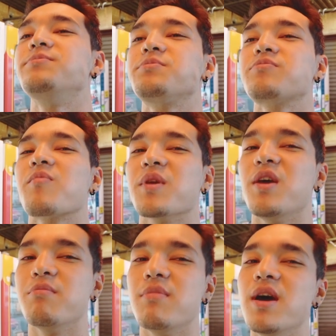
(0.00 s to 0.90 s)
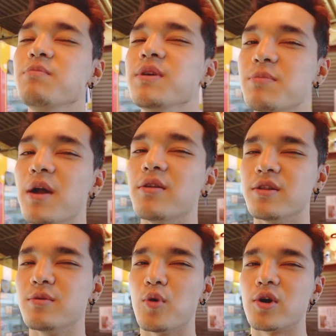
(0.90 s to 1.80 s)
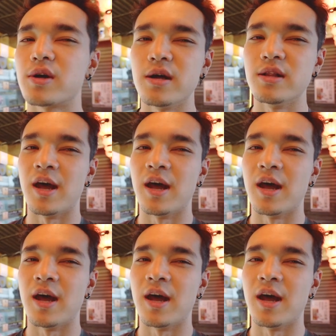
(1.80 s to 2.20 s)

Is it really? It might be better than the pork cutlet.